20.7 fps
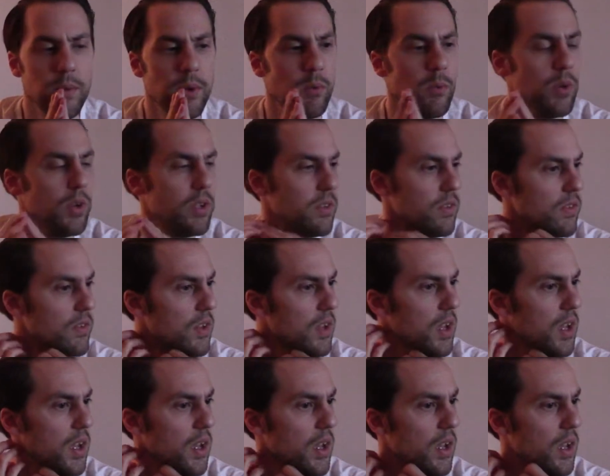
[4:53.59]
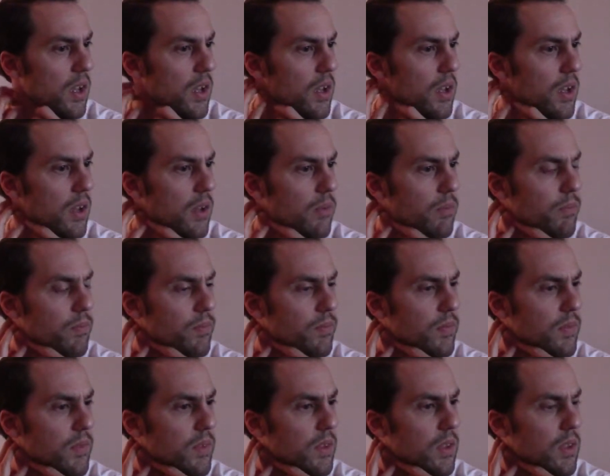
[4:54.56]
It was, uh,
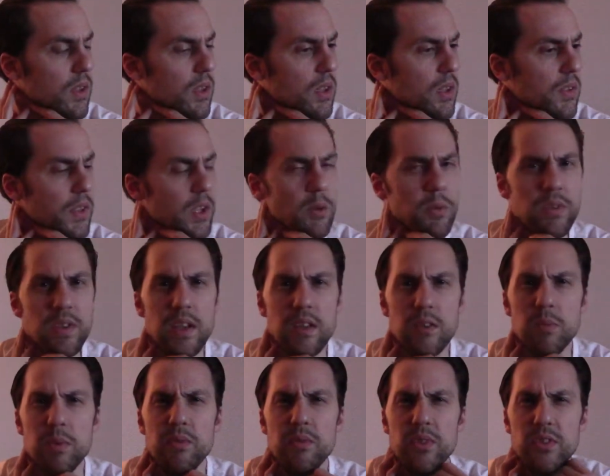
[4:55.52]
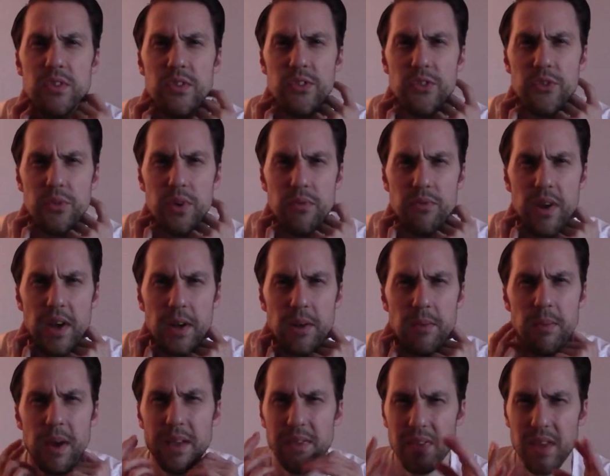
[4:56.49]
I think it was X-Men versus Street
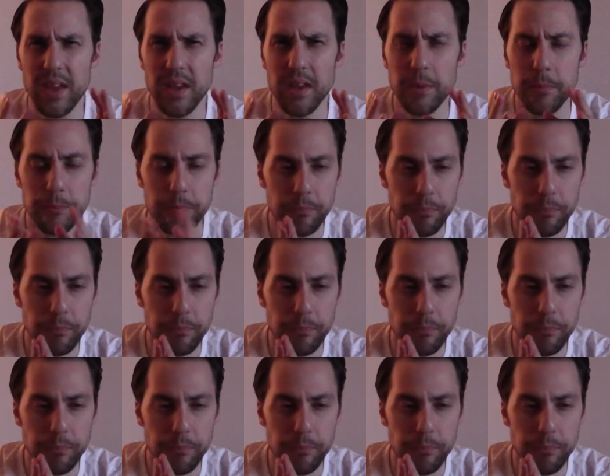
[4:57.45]
Fighter, I think.